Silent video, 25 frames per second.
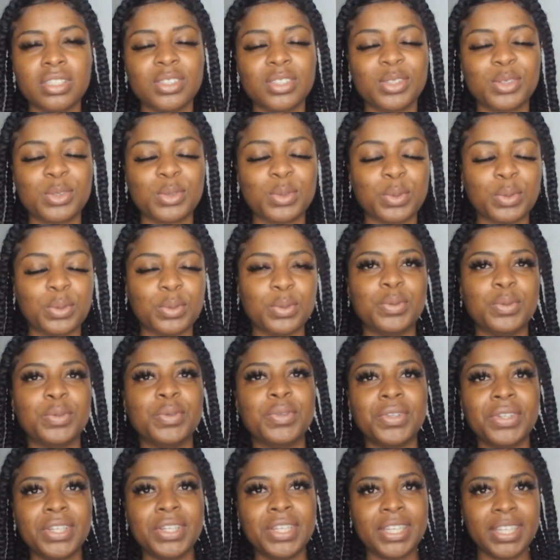So
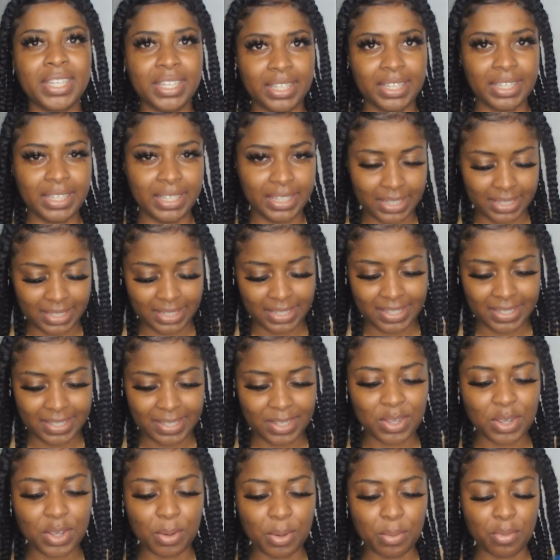
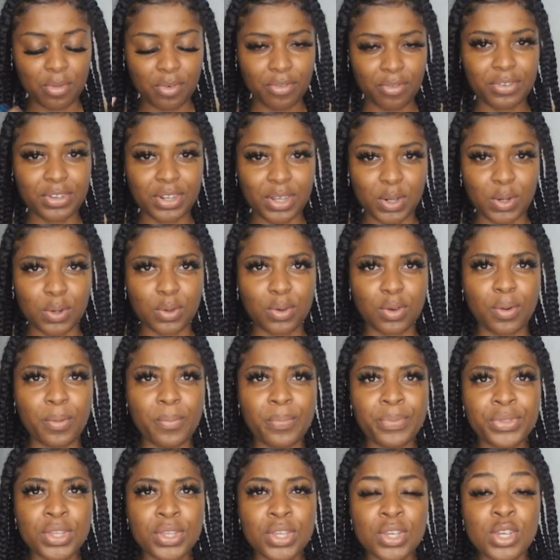yes, moving along.
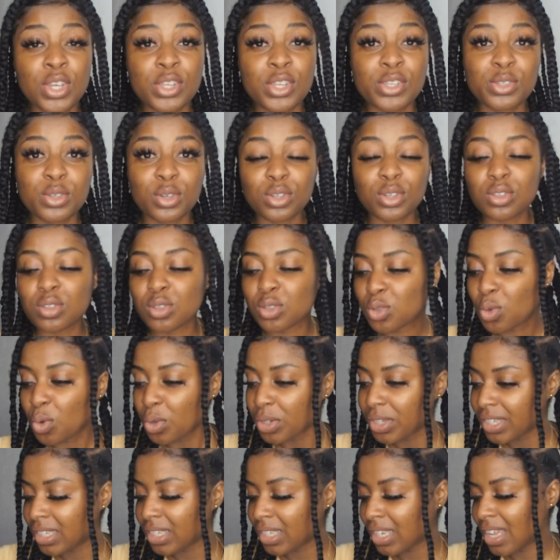So
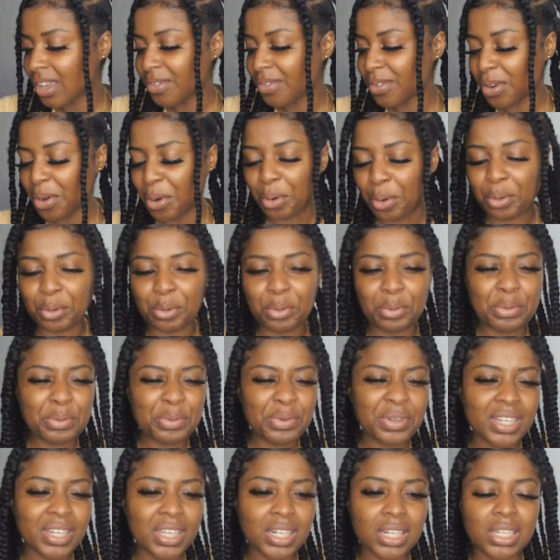Tony never
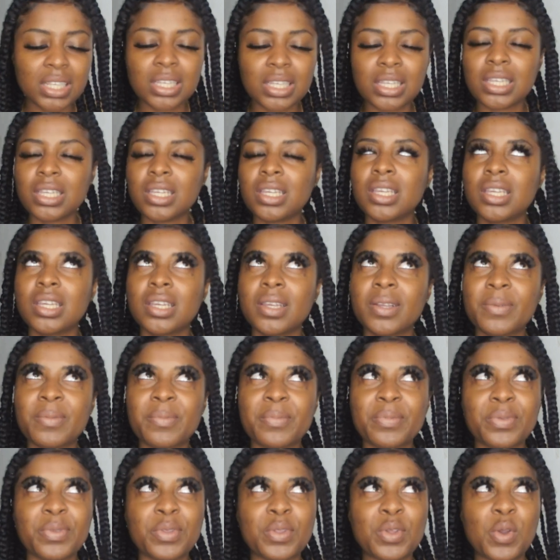really
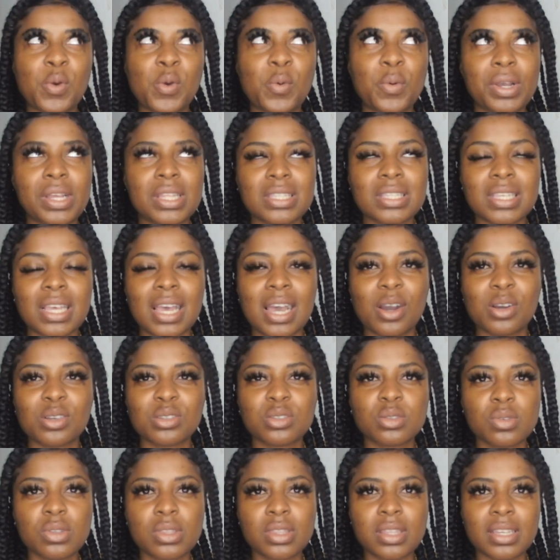went
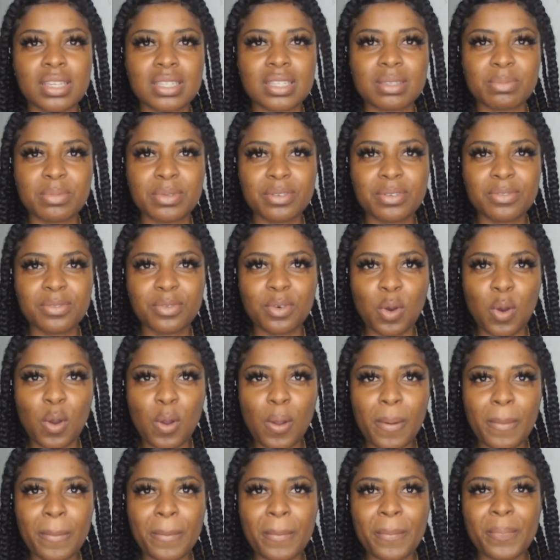out with us
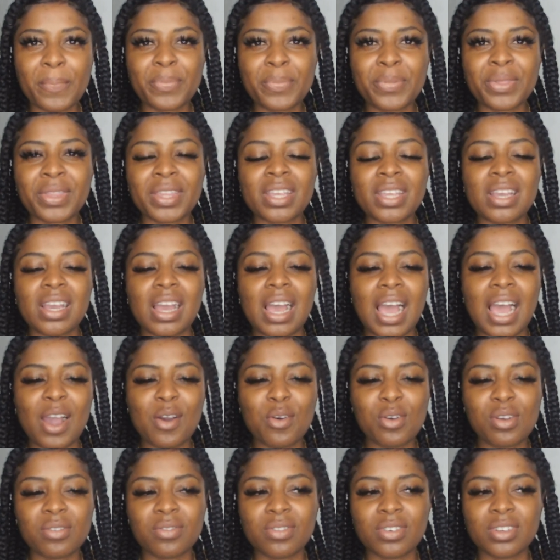before.
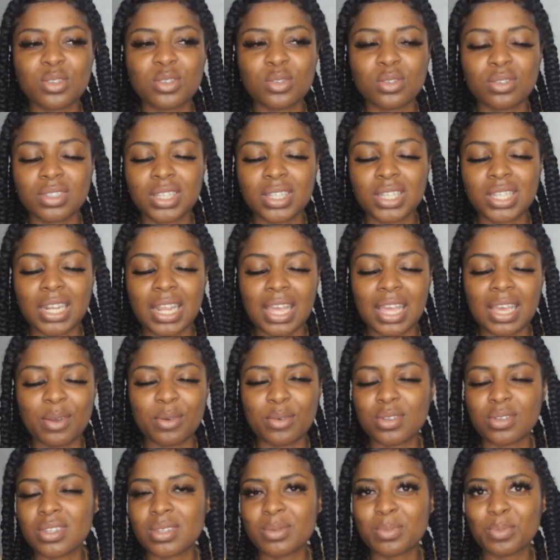However, Tony and
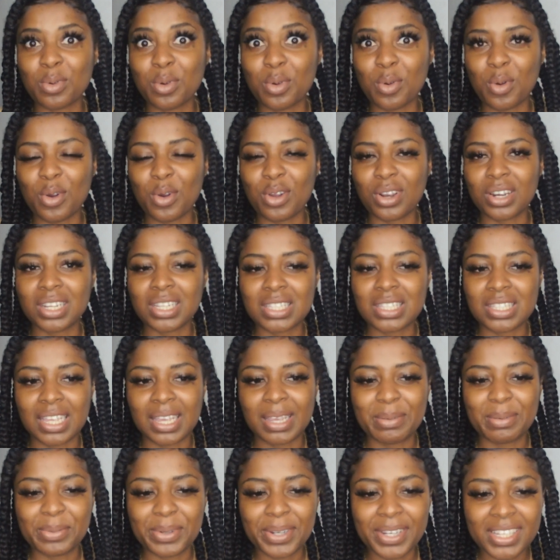I, we spoke all the
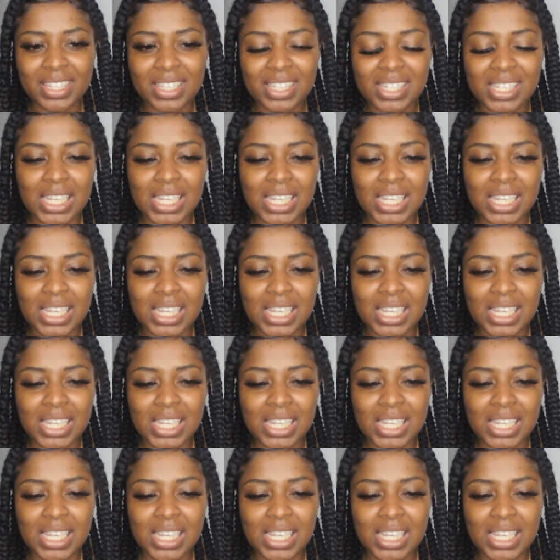time, right?